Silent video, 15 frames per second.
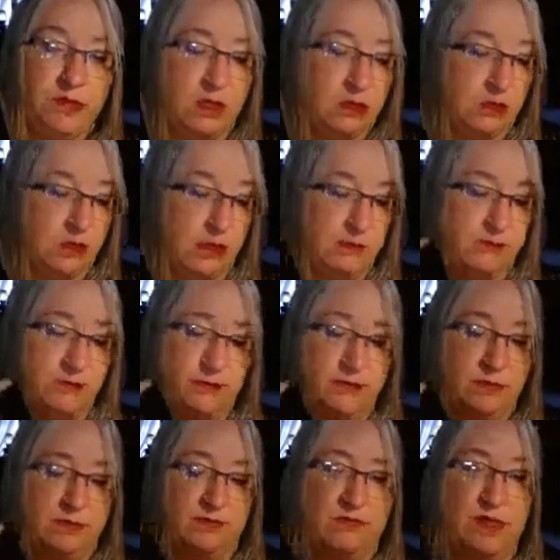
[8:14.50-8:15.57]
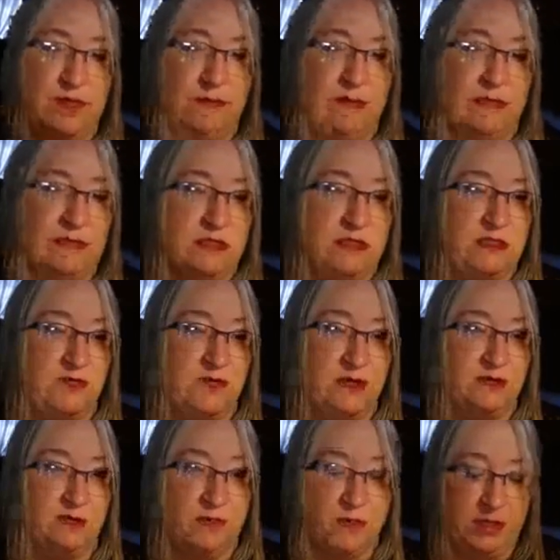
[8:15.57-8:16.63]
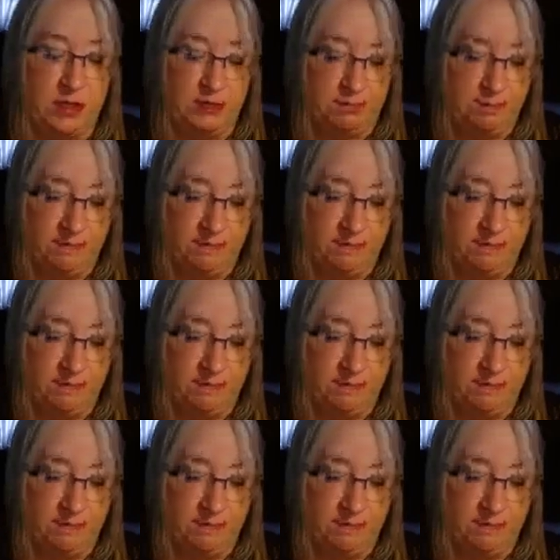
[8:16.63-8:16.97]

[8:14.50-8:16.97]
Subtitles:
Okay, that makes sense for everybody.